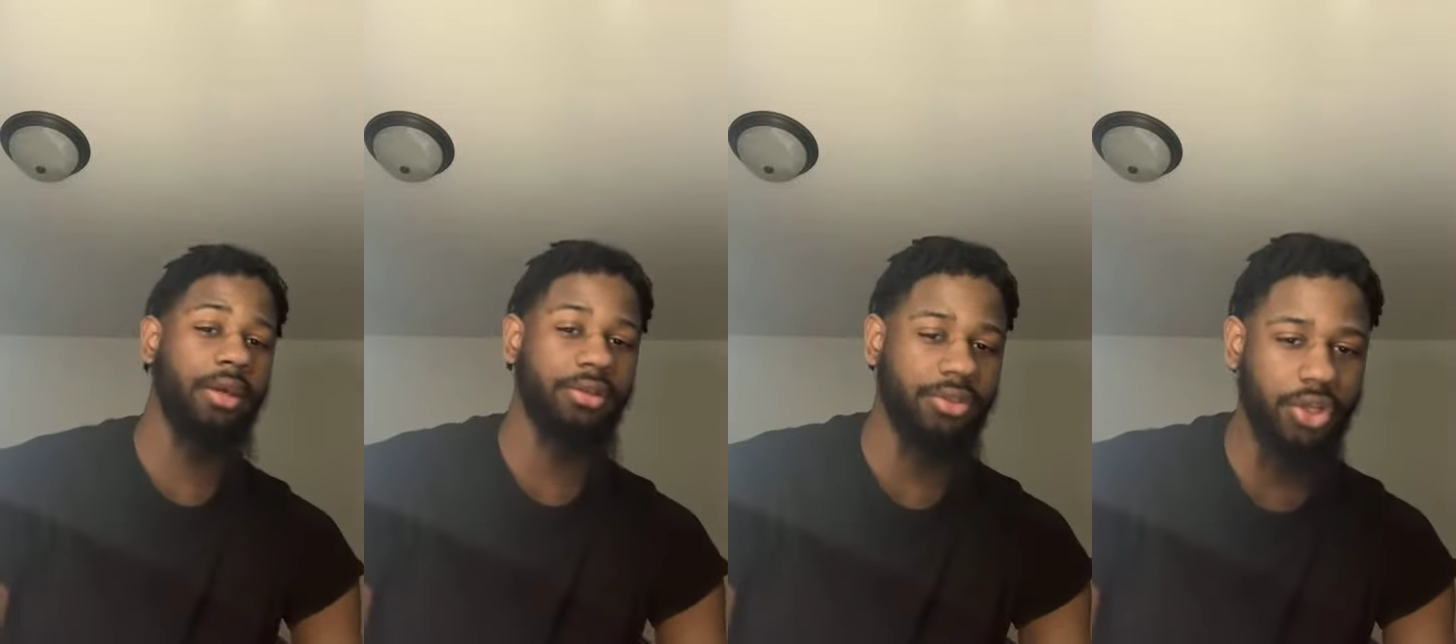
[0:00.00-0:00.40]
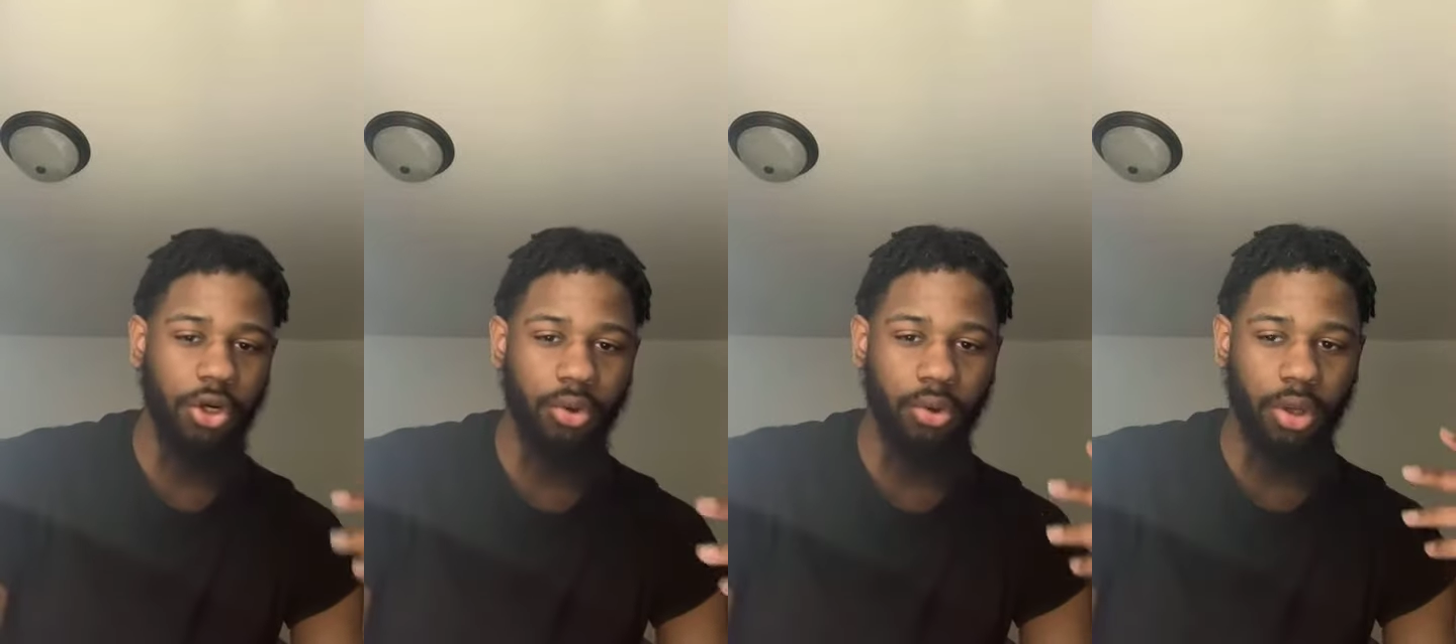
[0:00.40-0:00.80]

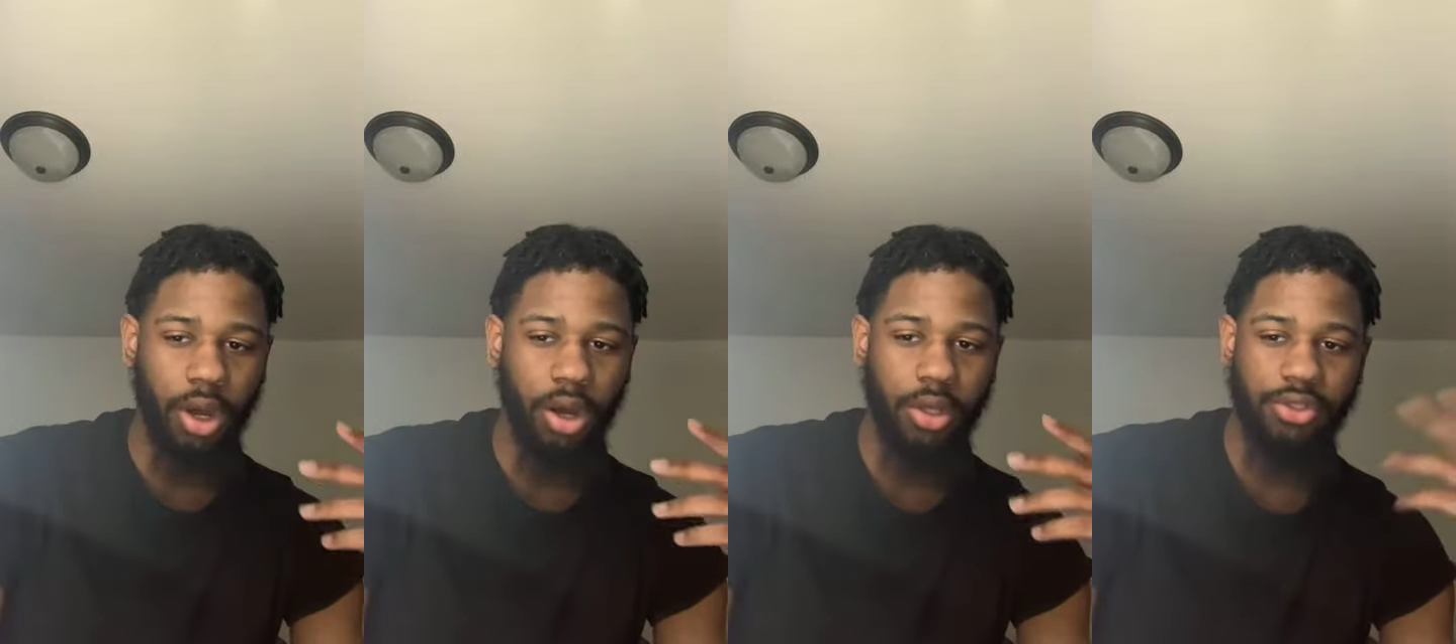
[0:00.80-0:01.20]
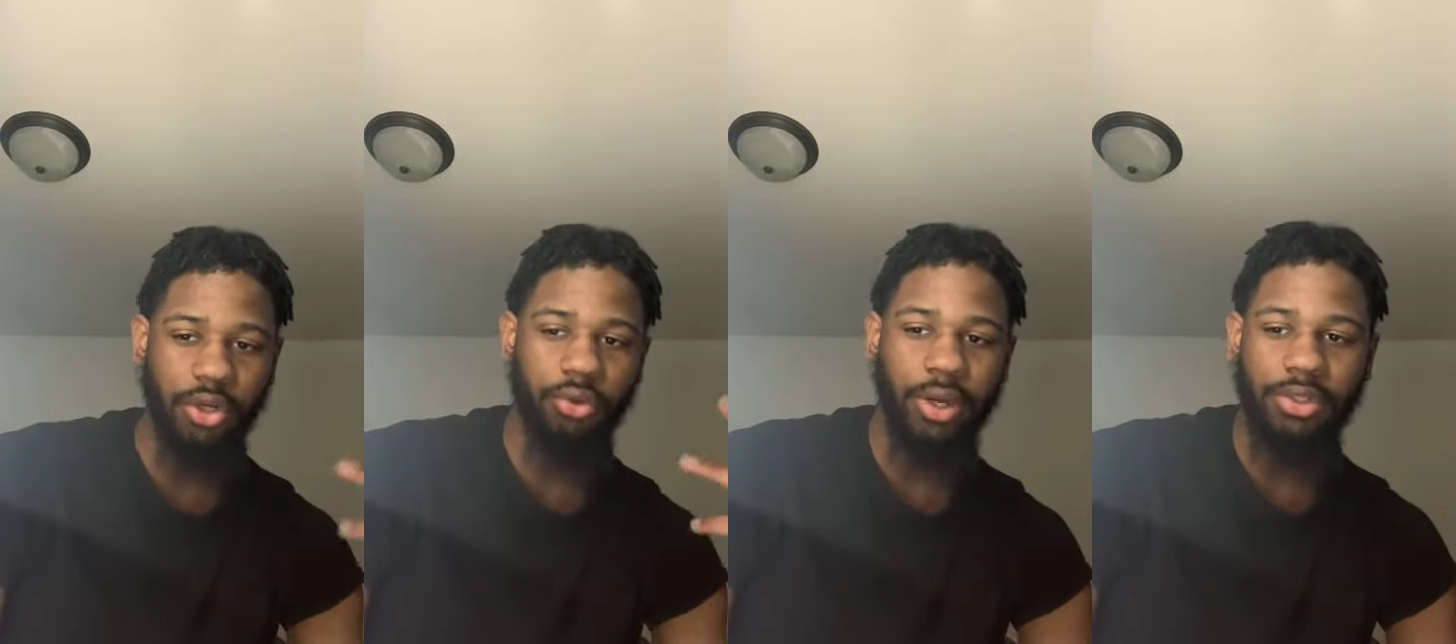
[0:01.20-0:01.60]

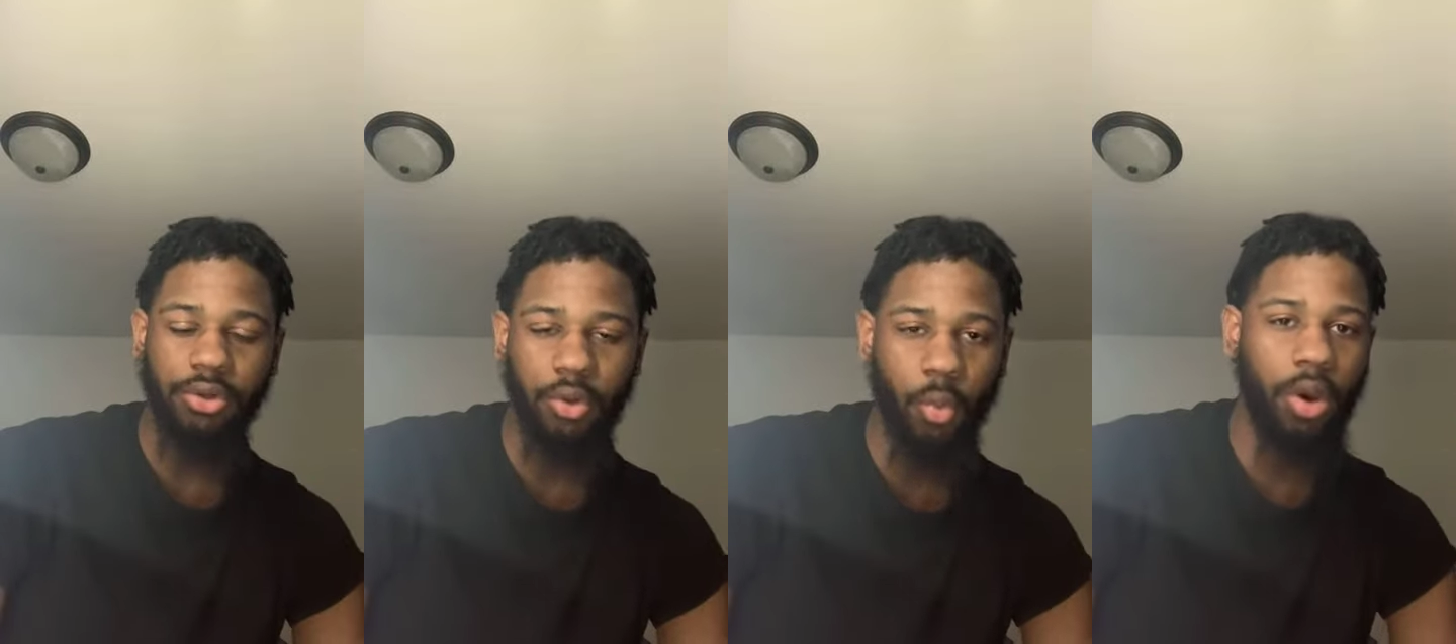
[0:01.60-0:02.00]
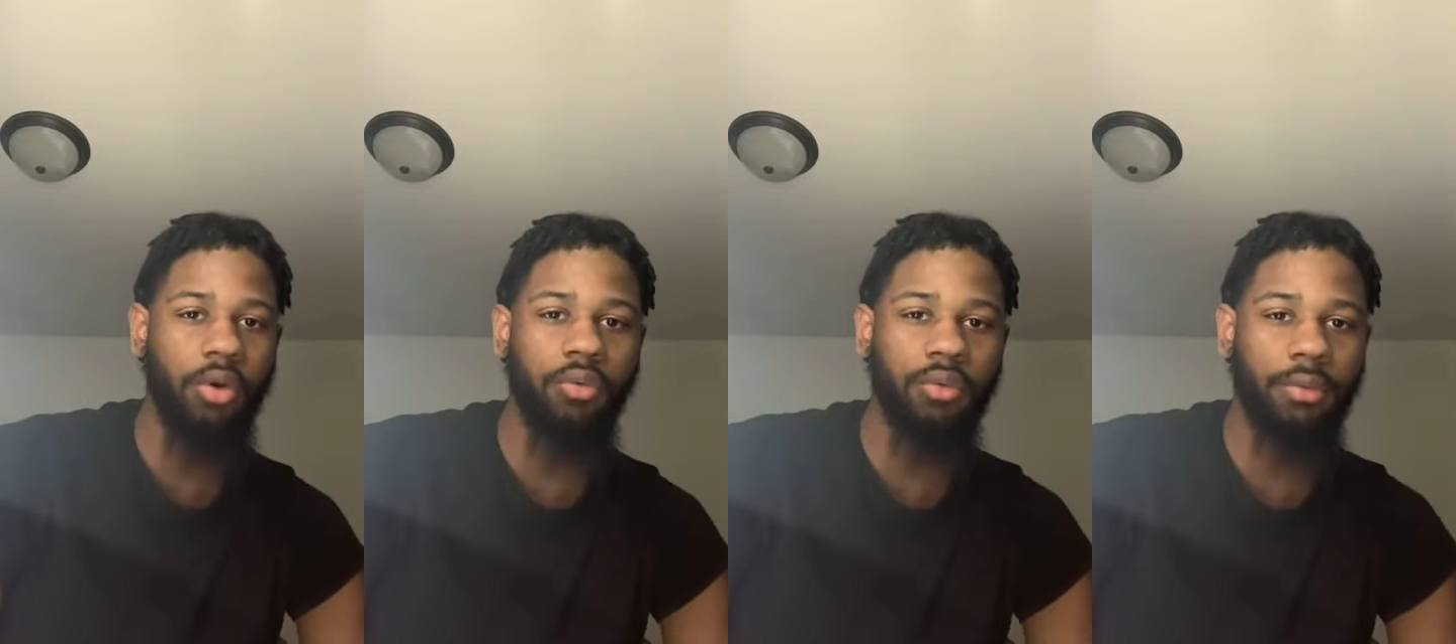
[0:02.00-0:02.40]
Generational wealth,
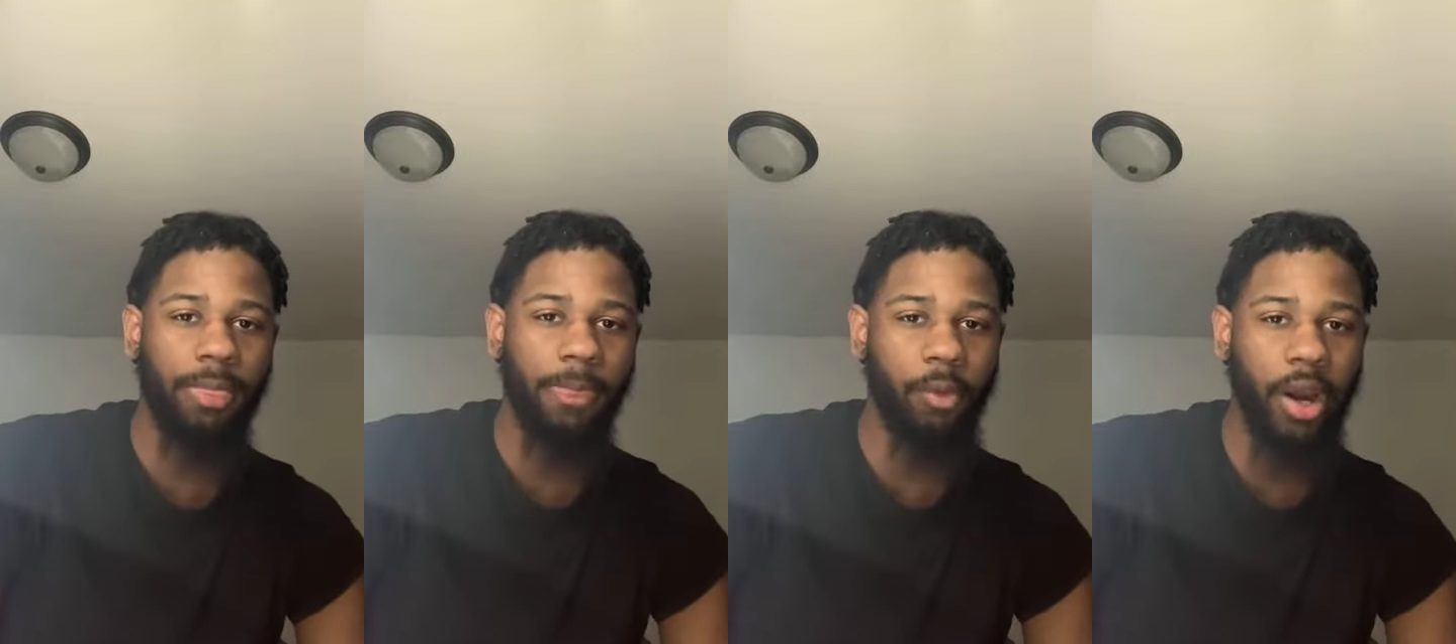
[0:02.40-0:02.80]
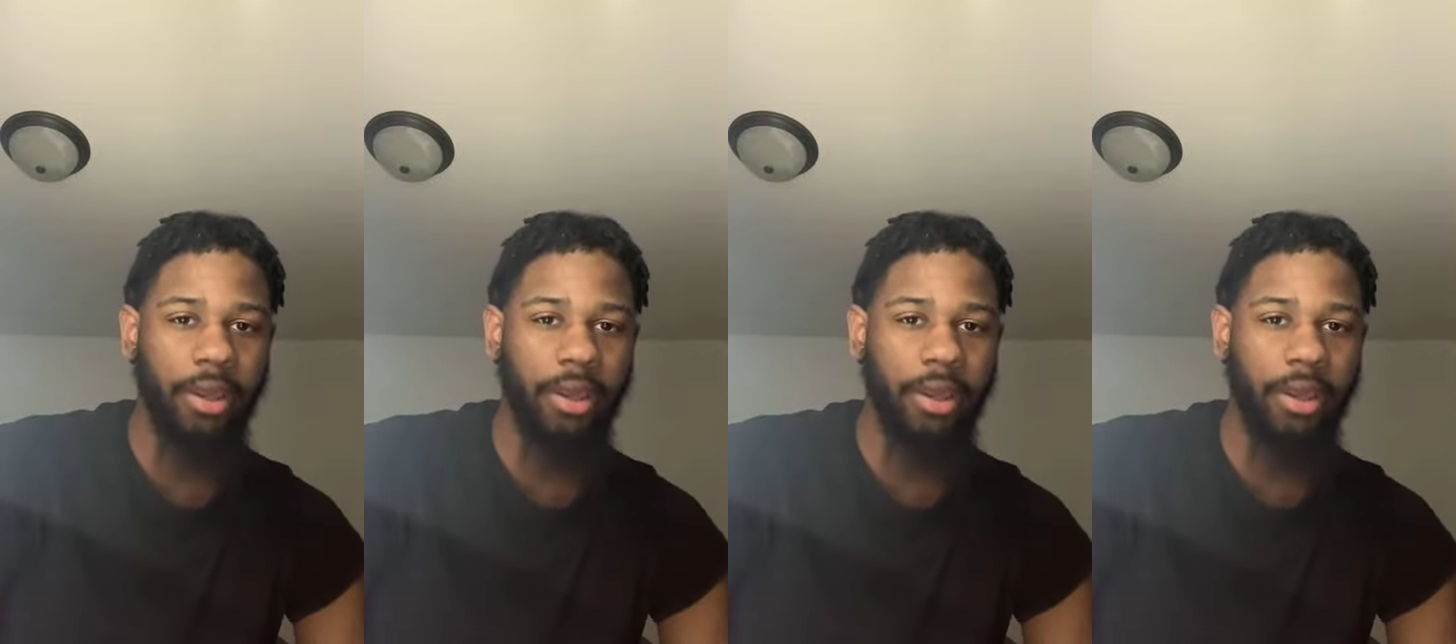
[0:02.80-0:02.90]
right?